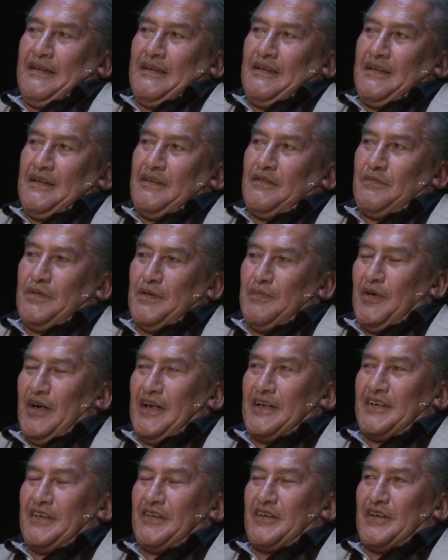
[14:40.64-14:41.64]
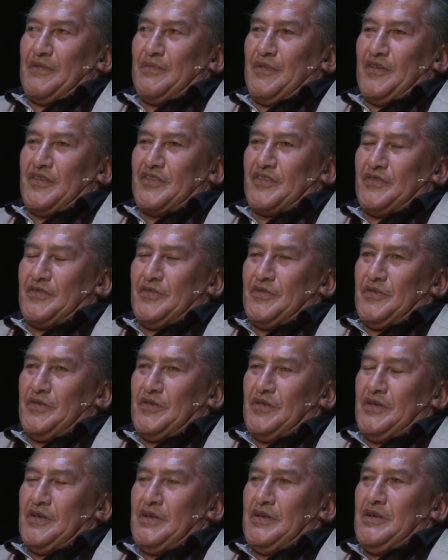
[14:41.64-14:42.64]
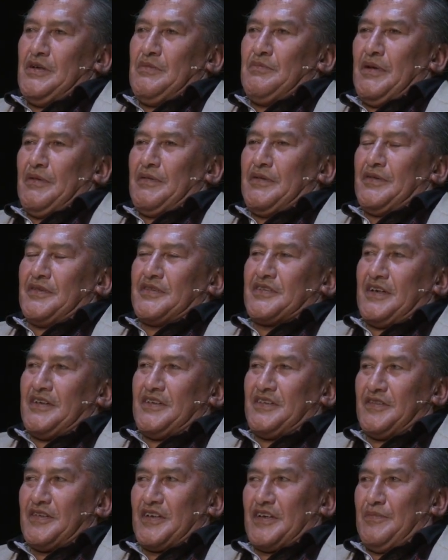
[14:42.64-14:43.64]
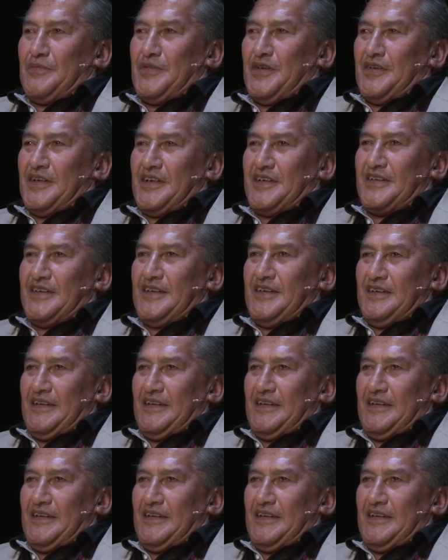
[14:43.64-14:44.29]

We might do commercial, but we also do community.